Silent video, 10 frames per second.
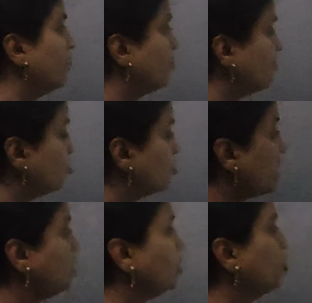From those
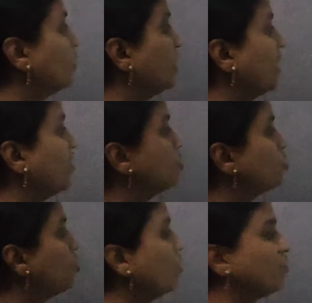8 nuclei,
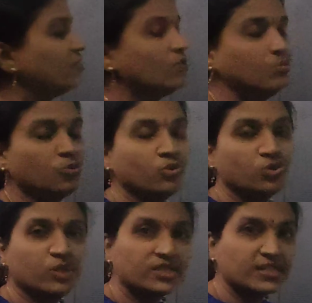2 of them will move
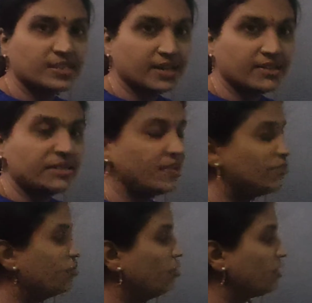towards the center and
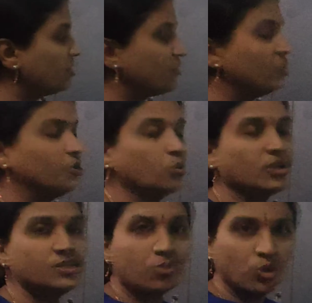form a central
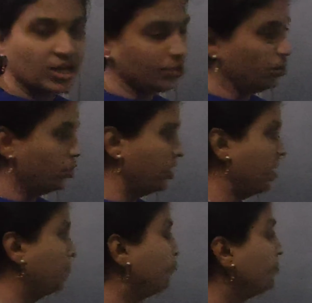nucleus, polar nuclei.